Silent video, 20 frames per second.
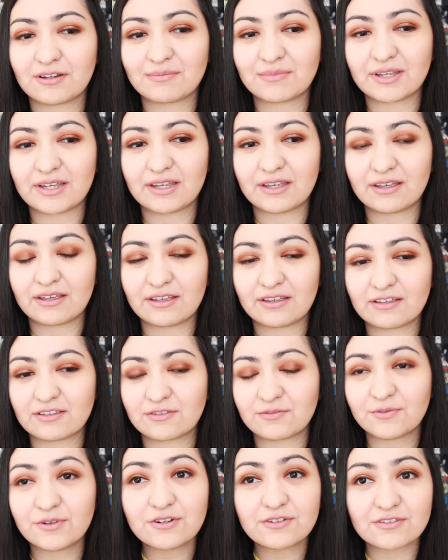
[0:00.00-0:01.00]
on me
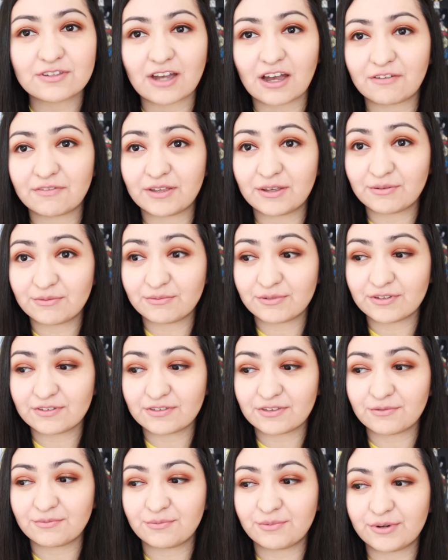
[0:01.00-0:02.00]
is, first off, it
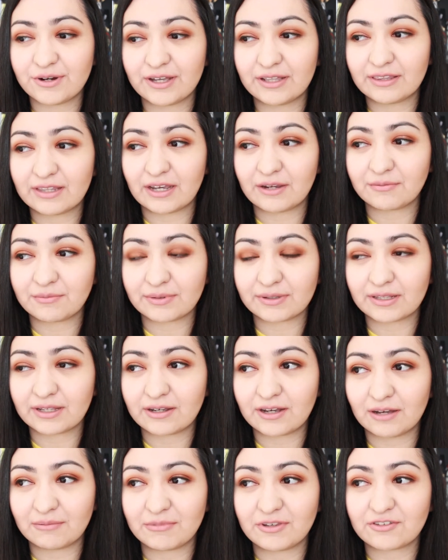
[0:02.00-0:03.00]
was the one that really
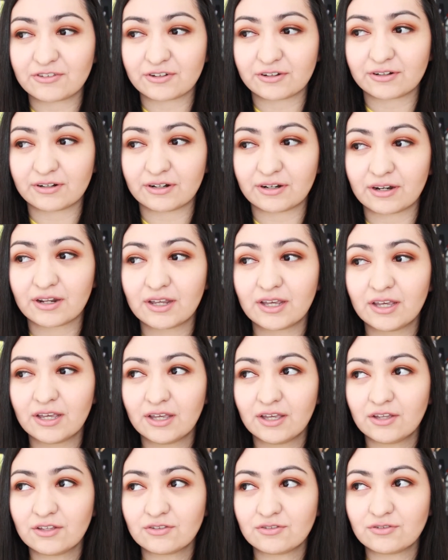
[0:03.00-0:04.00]
got me started
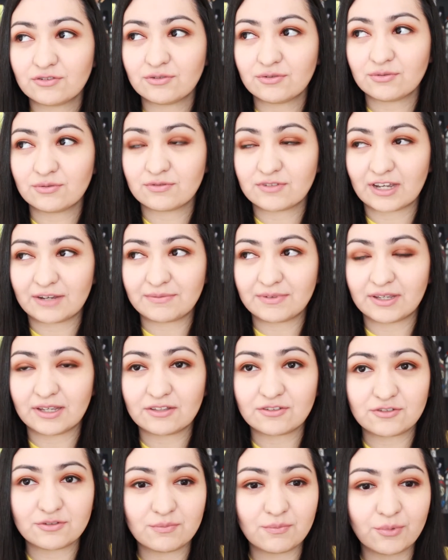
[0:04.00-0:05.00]
to diving
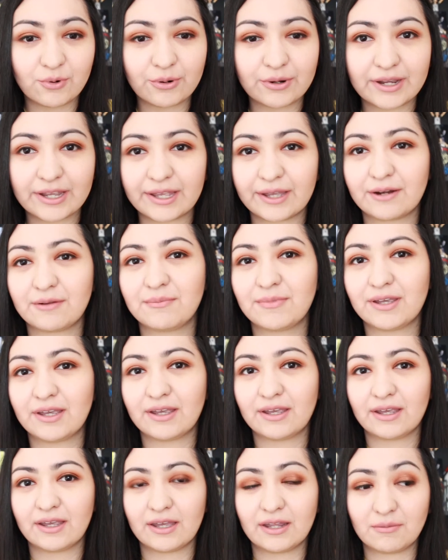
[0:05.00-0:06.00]
into more anime
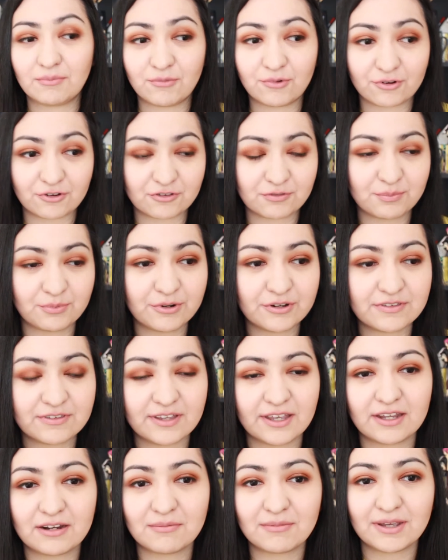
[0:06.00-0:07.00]
and more sports
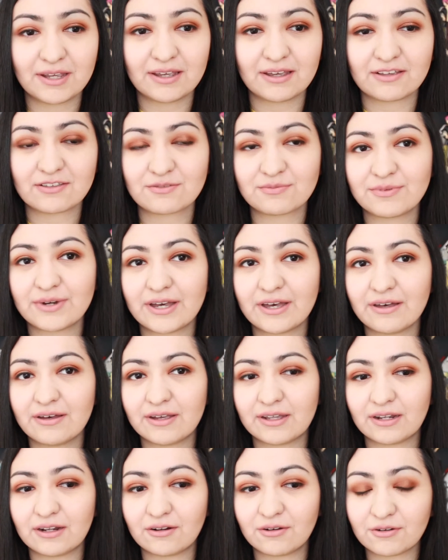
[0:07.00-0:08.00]
anime as well,
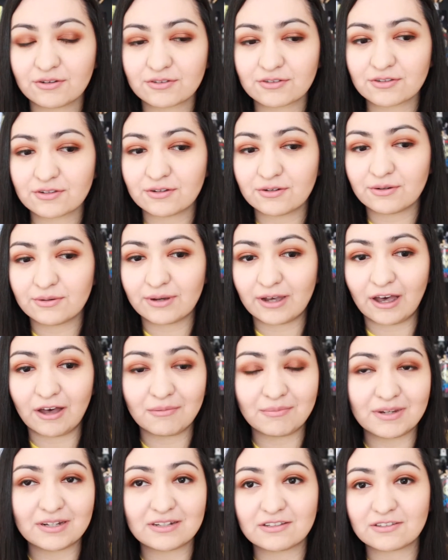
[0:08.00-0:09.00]
and it also
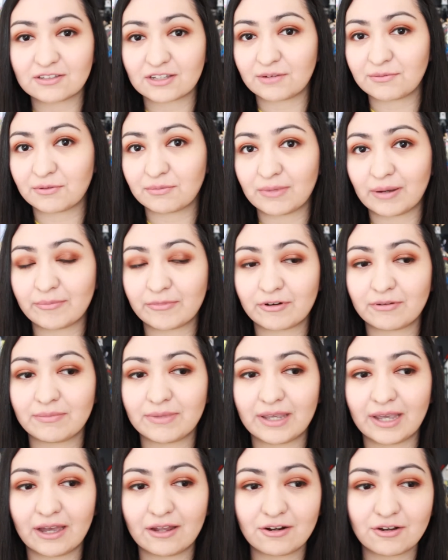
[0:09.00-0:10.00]
helped me discover Mamoru
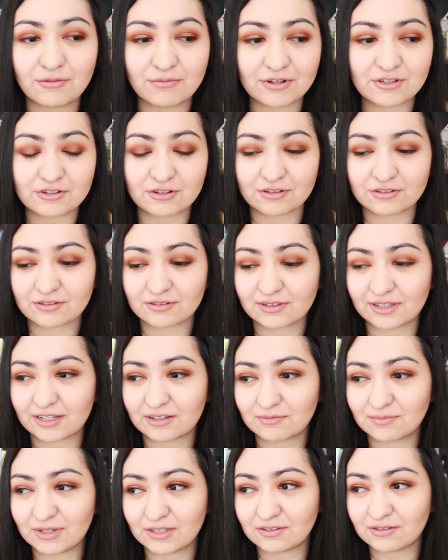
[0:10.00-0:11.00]
Miyano, which also
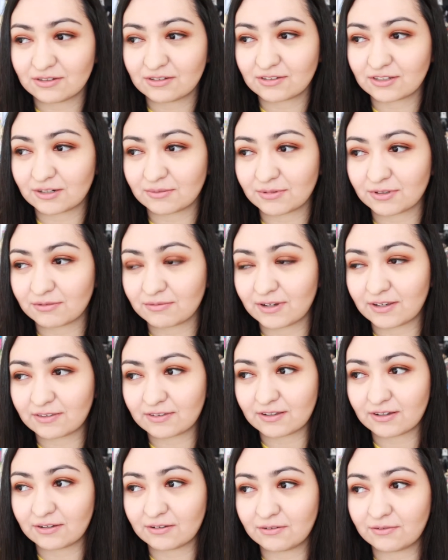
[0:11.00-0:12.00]
led me to discover the
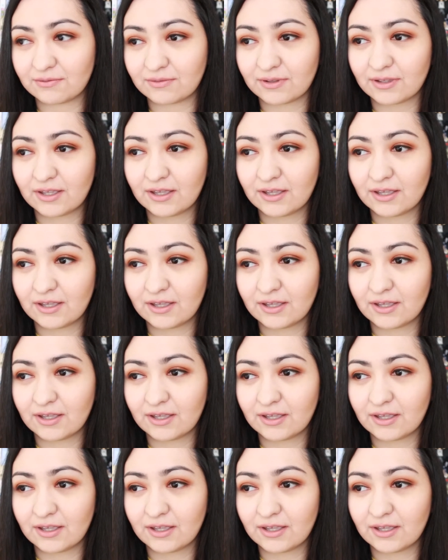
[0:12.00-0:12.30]
rest of